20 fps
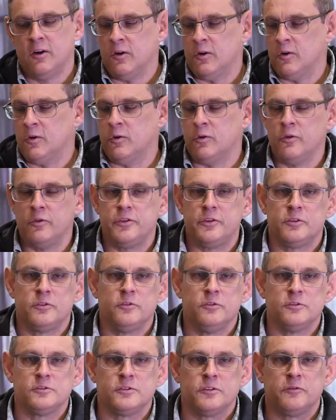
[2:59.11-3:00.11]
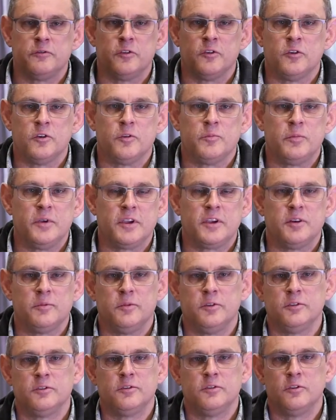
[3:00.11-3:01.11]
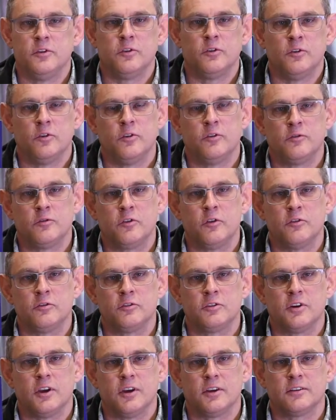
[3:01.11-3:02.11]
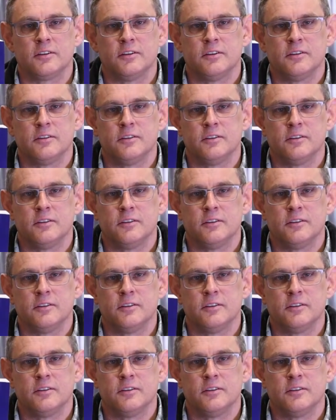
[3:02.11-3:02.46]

or the rules of law applicable to the law of contract,